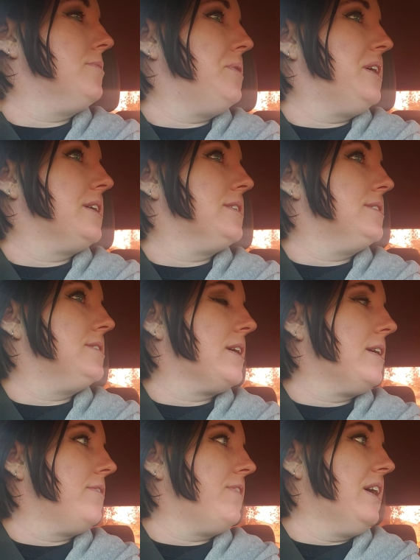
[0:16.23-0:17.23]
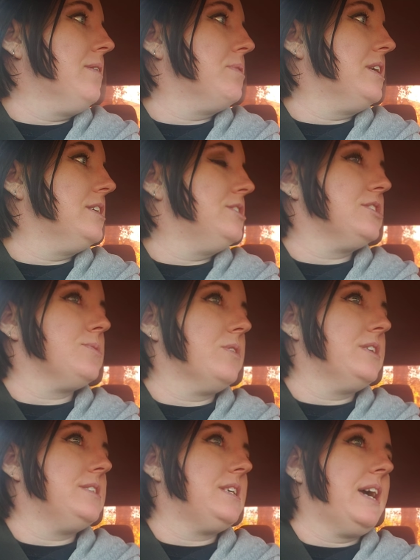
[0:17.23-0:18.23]
because out of habit I just
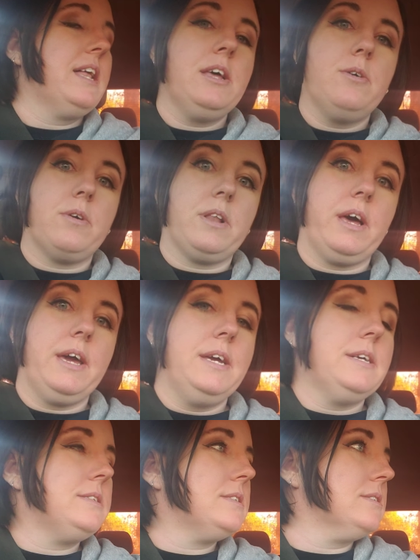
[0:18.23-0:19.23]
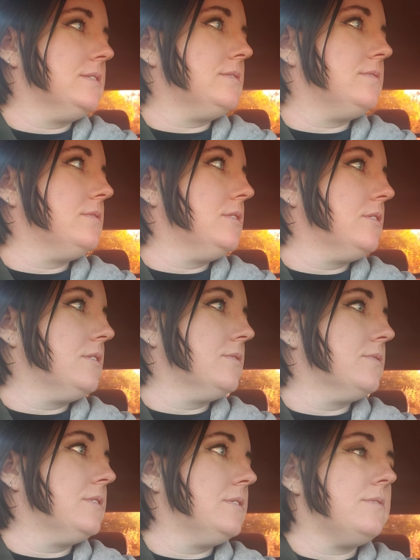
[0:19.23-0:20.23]
want to say hello clients, and
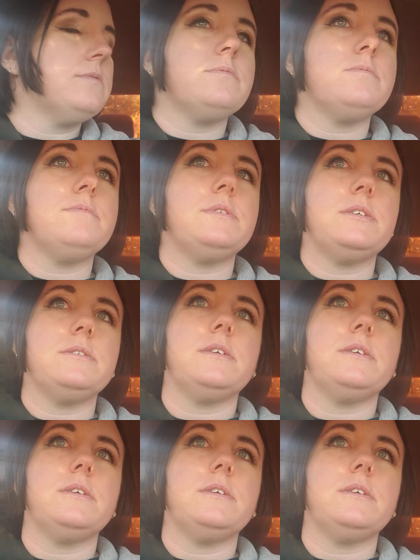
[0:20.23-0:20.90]
it doesn't